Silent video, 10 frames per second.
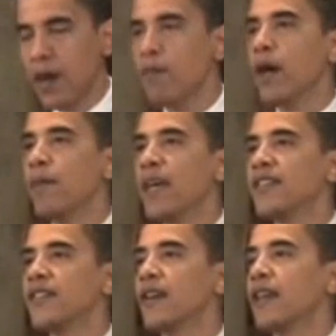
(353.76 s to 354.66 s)

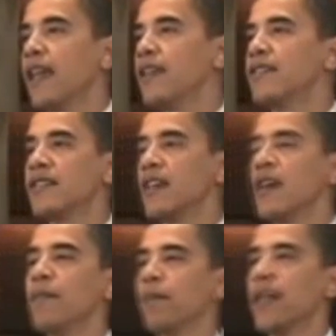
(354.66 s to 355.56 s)
Mr. Keyes'
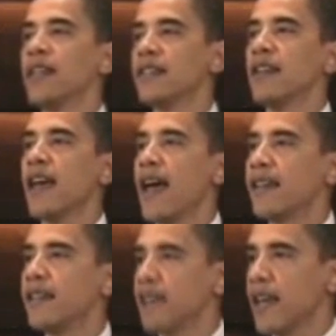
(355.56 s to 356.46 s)
implicit
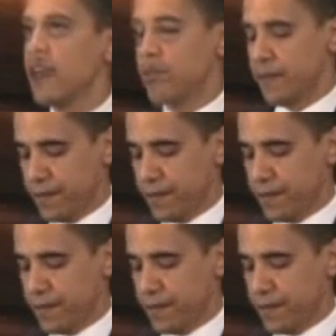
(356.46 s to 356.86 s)
accusation